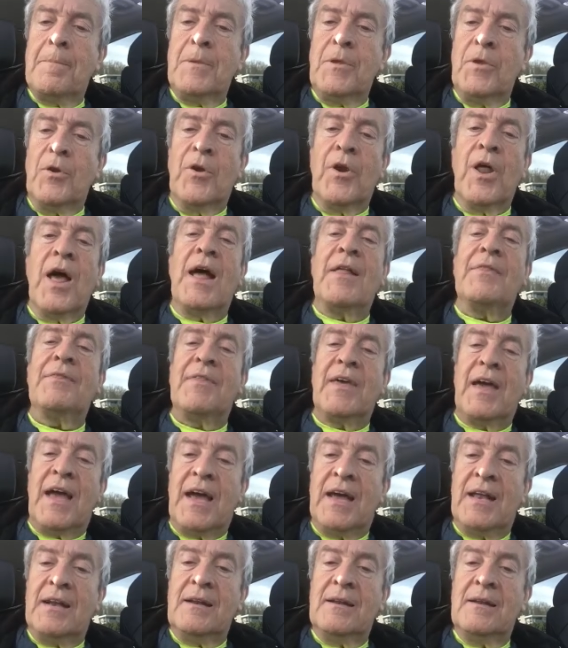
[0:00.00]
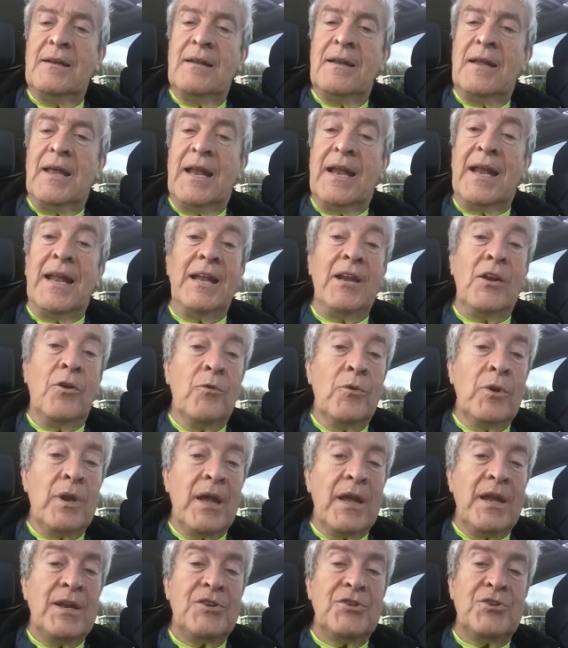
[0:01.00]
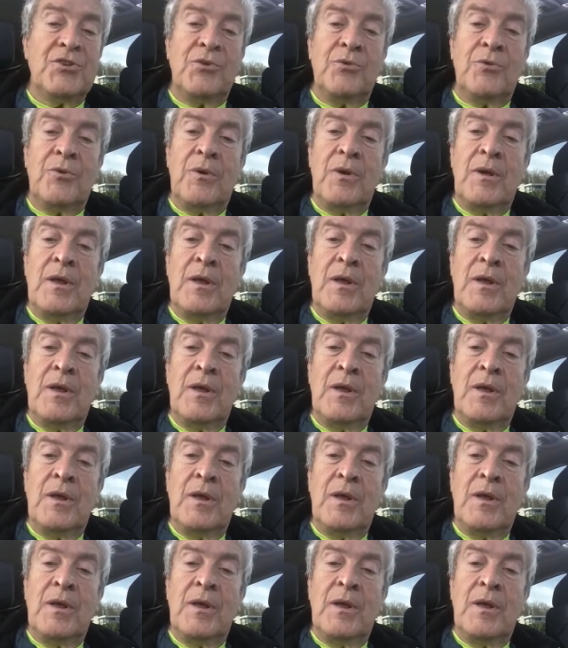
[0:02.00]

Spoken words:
You're not that. And I don't hate you.